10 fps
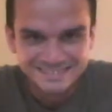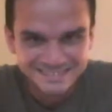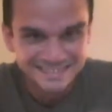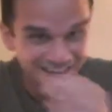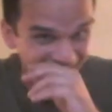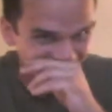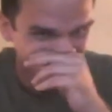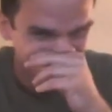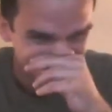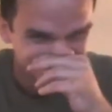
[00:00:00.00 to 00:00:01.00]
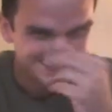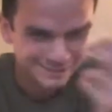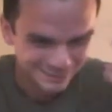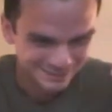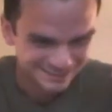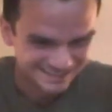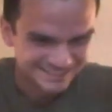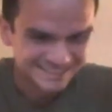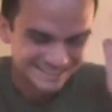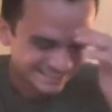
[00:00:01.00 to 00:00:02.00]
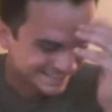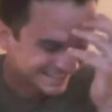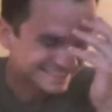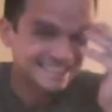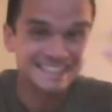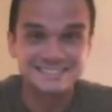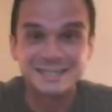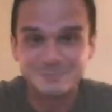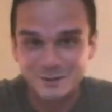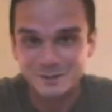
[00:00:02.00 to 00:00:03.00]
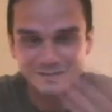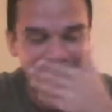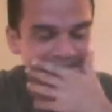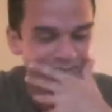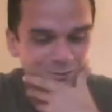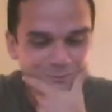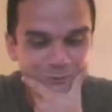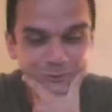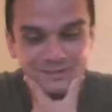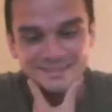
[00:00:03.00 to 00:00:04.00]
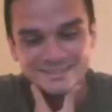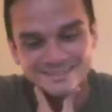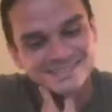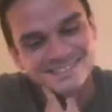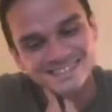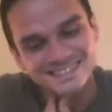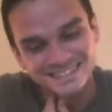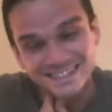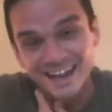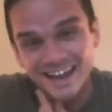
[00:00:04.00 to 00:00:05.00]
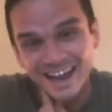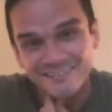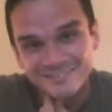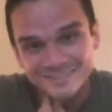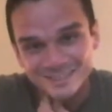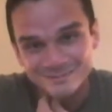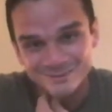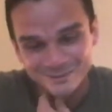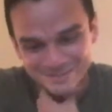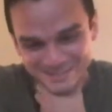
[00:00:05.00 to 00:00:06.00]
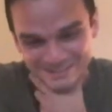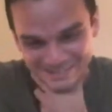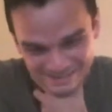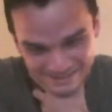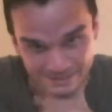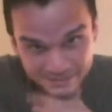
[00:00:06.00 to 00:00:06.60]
yeah. Because jump roping is so important. Gotta have jump roping going on.